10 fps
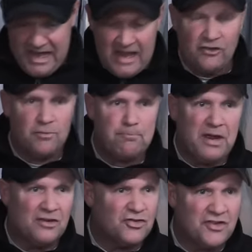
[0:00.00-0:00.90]
eats
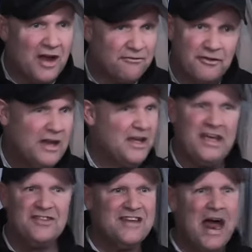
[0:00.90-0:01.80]
big stuff.
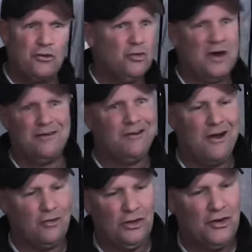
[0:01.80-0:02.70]
He's not running
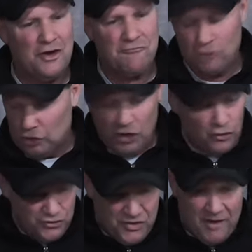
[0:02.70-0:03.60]
around looking for little
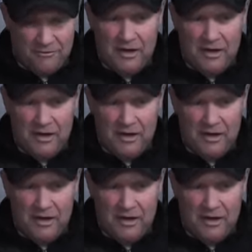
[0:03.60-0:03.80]
stuff.